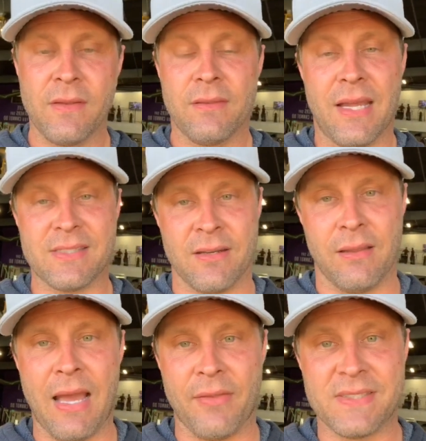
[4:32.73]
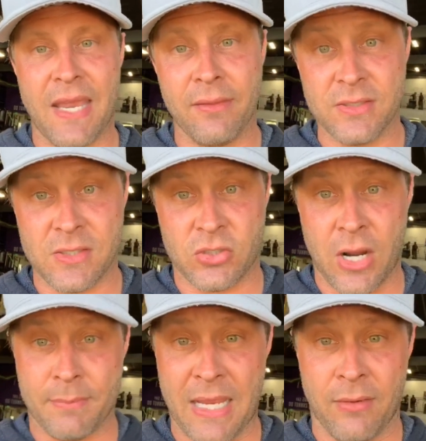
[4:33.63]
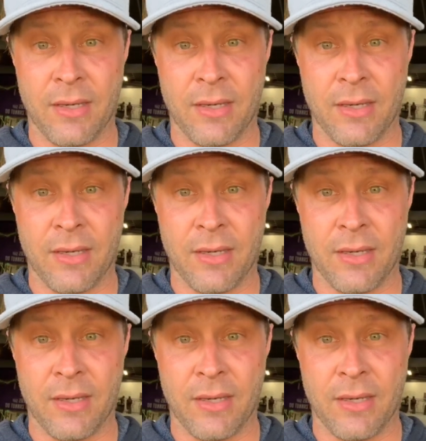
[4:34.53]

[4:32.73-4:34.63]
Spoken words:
that's going to allow the talus to drop down and